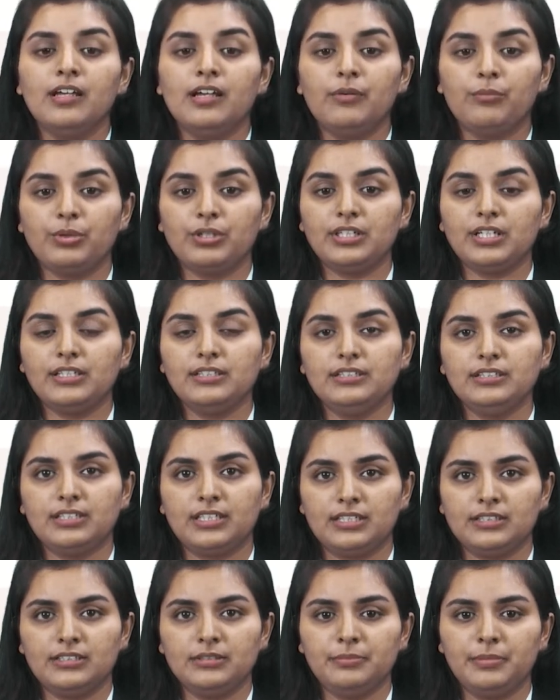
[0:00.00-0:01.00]
What are the
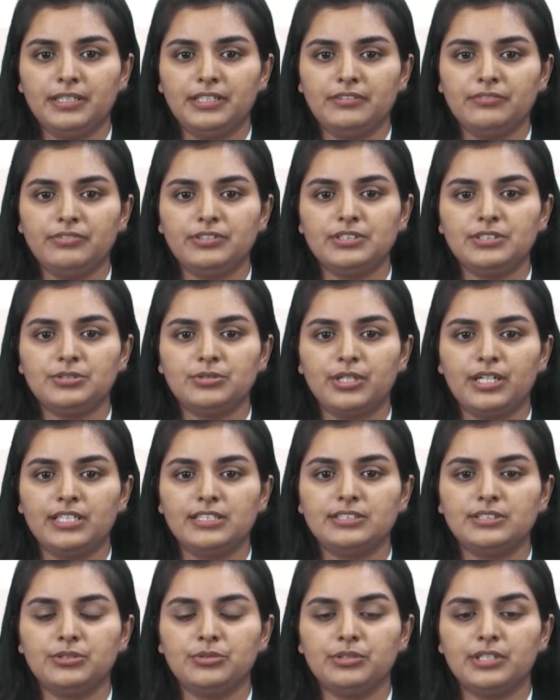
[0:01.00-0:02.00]
other benefits? So
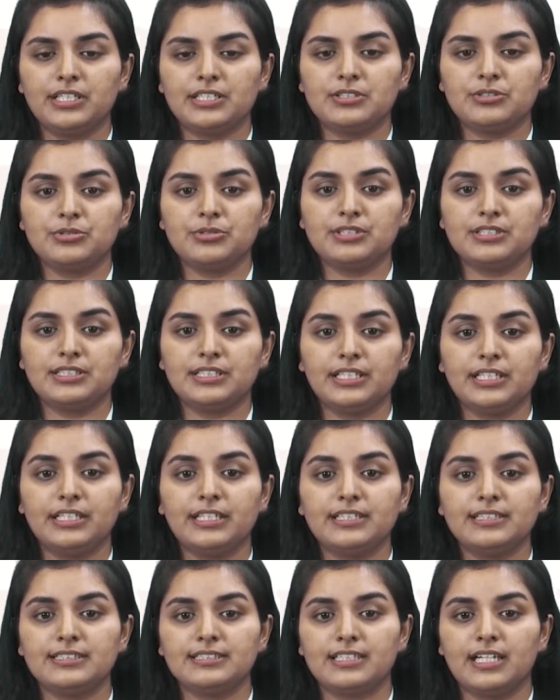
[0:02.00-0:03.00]
as you get to see
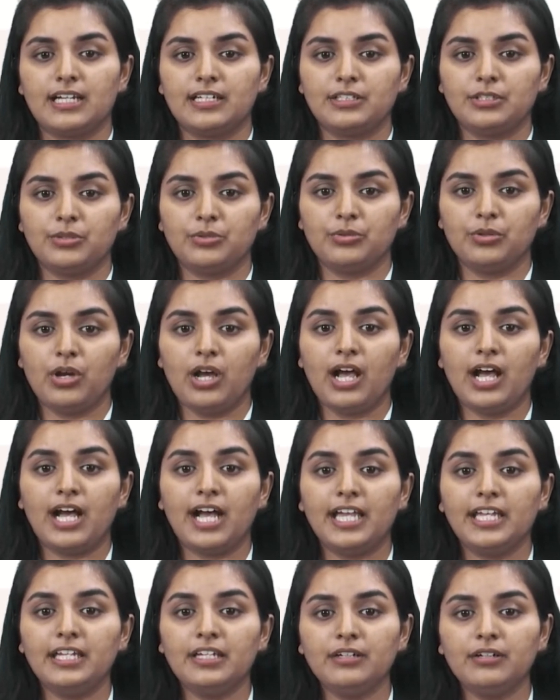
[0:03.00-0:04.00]
is that,
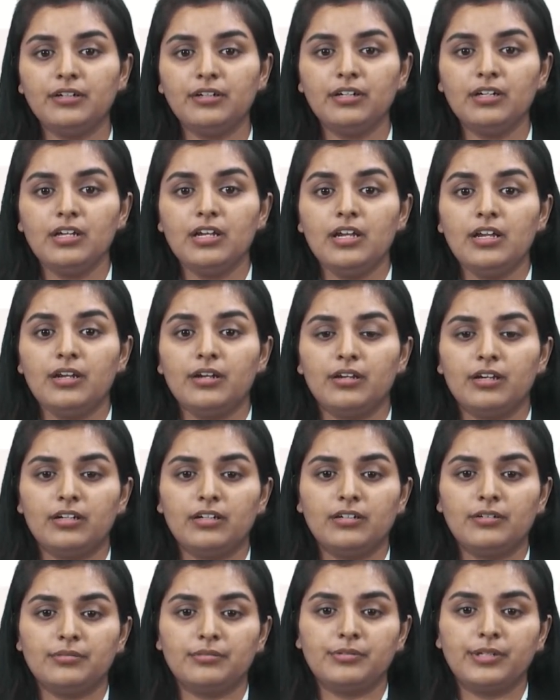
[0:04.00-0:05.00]
higher
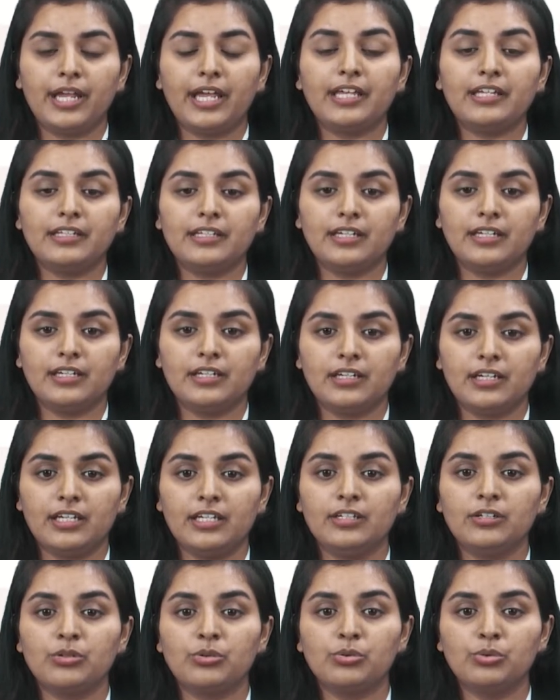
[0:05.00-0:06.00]
ranking
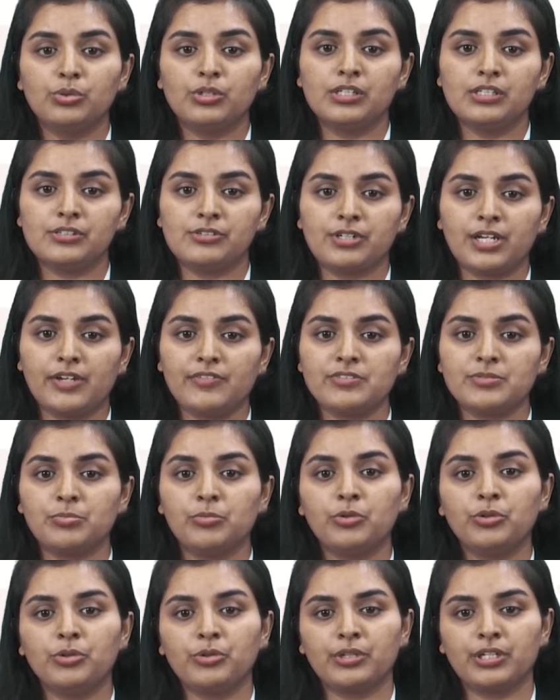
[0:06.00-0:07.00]
in Google drives
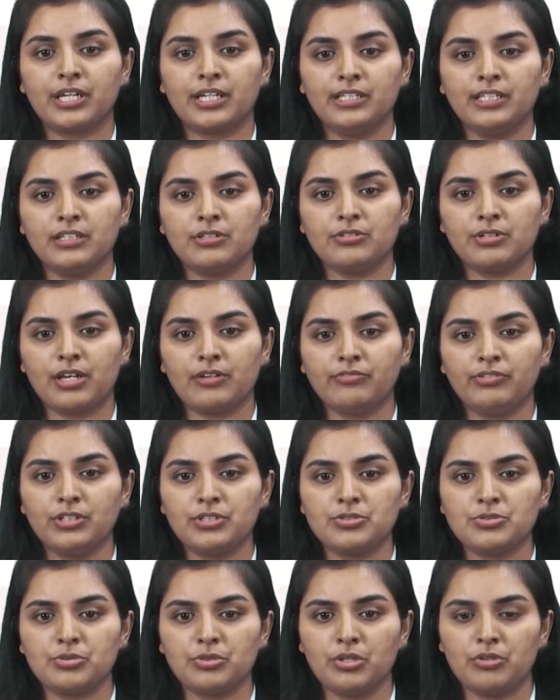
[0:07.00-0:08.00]
more organic
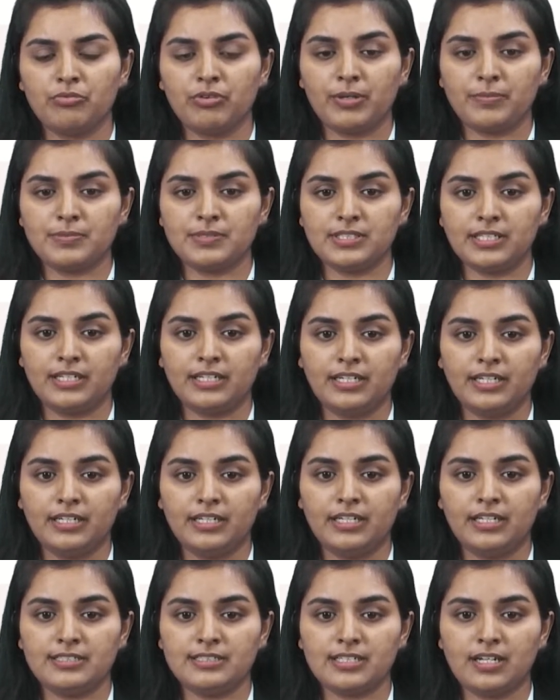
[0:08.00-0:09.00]
traffic to your website, and
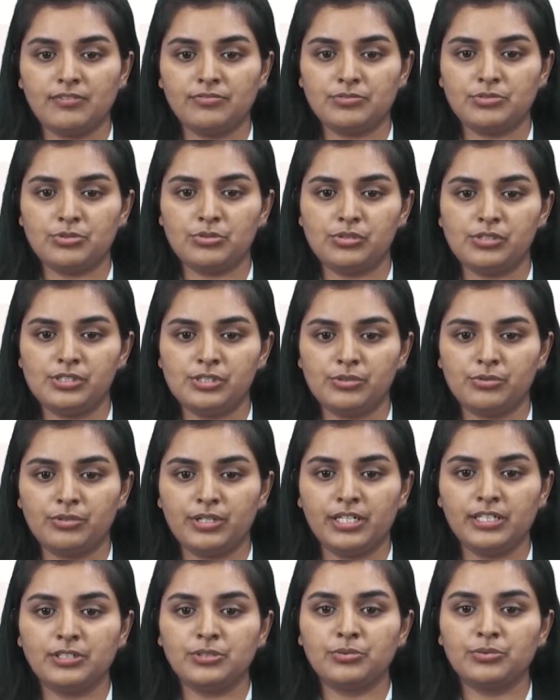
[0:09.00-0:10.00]
as I've told you,
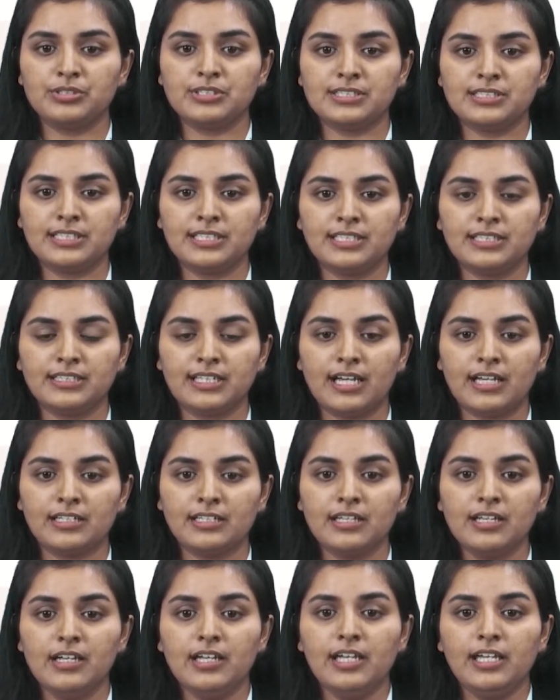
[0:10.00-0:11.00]
right, you would see that
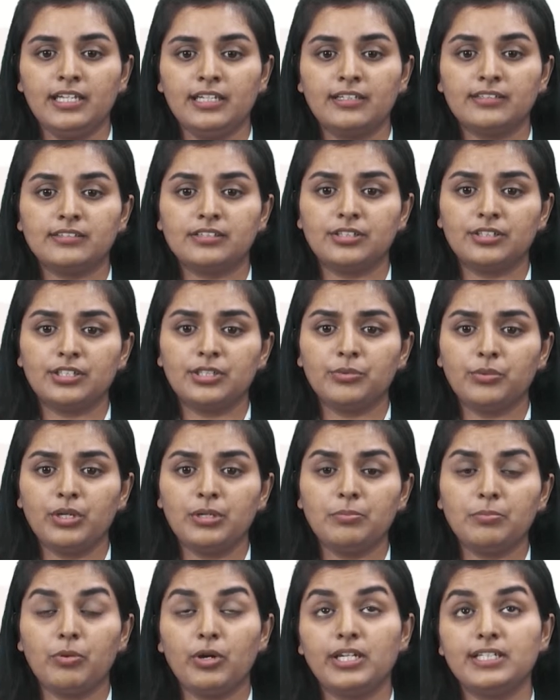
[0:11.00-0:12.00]
here
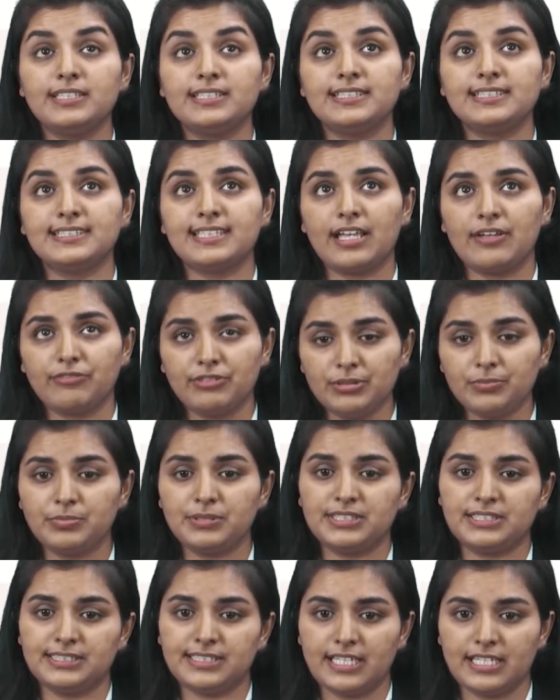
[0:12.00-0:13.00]

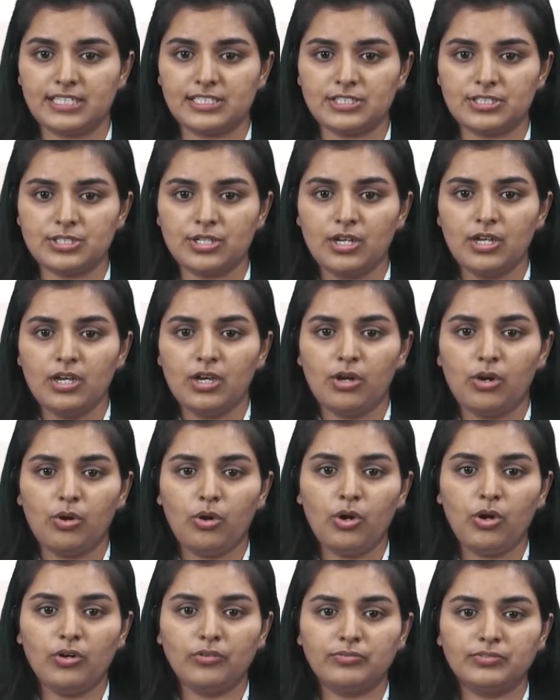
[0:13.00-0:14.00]
31.7%
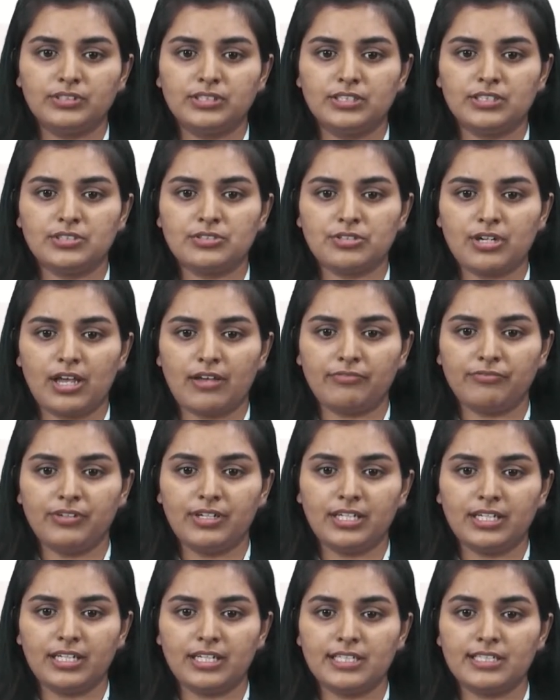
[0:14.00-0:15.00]
of the
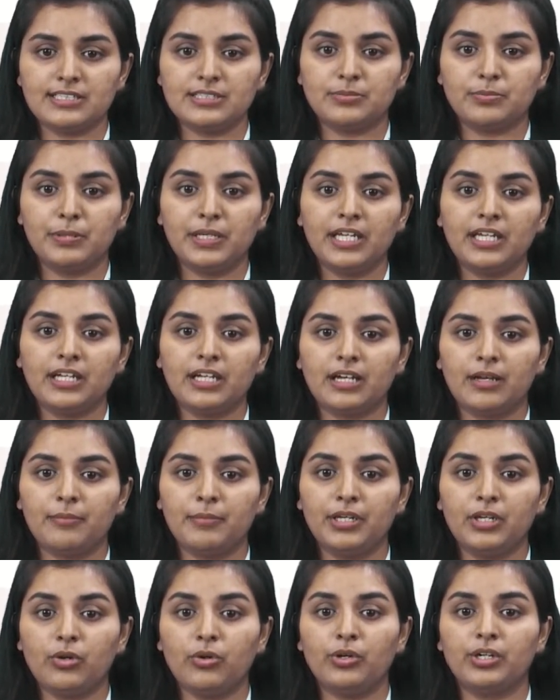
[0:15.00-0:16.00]
traffic is being
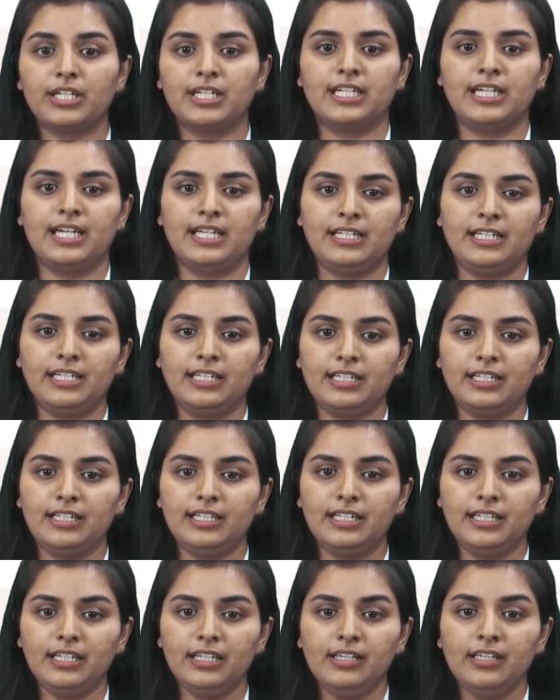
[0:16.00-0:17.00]
coming
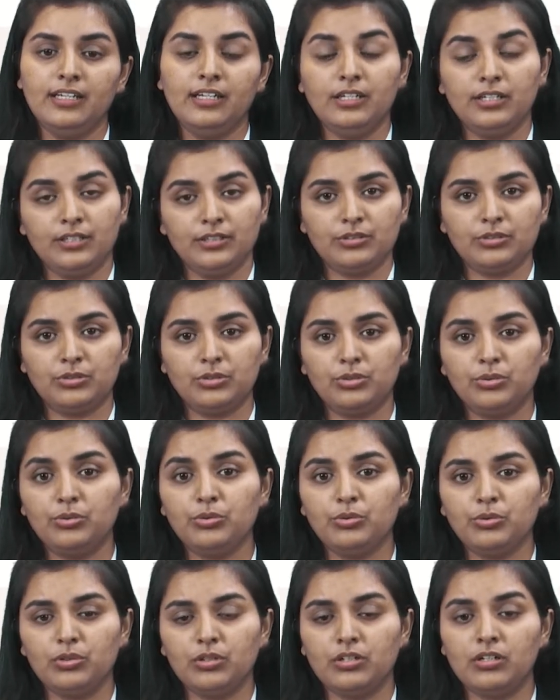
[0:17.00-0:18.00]
organically
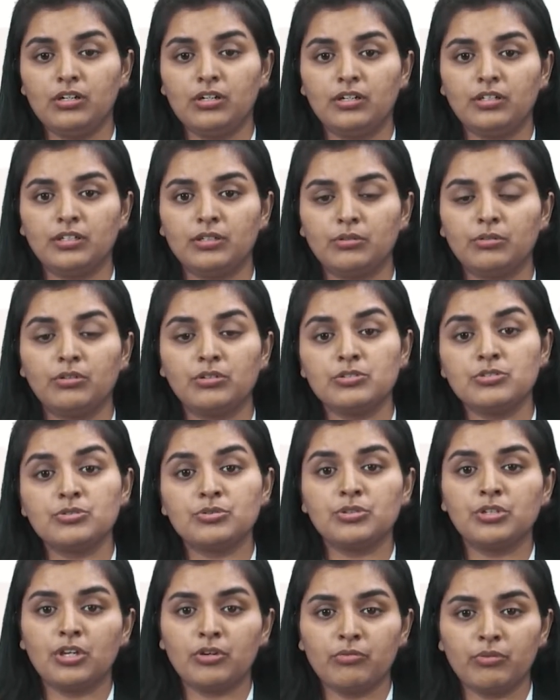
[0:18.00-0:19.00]
through to
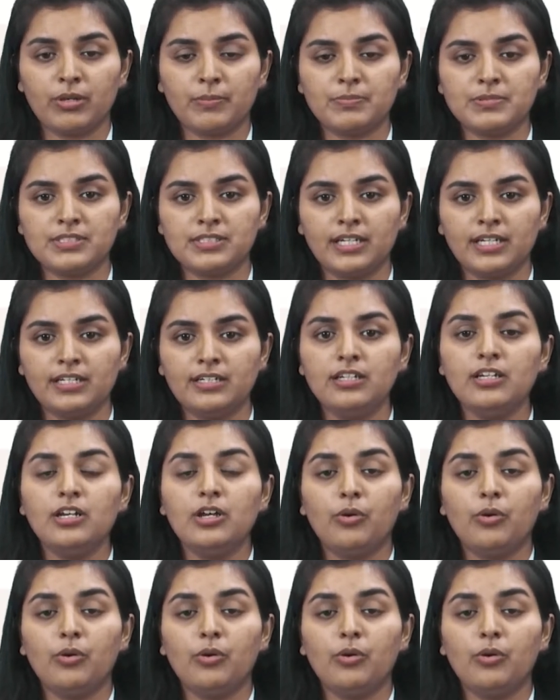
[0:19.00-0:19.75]
your website.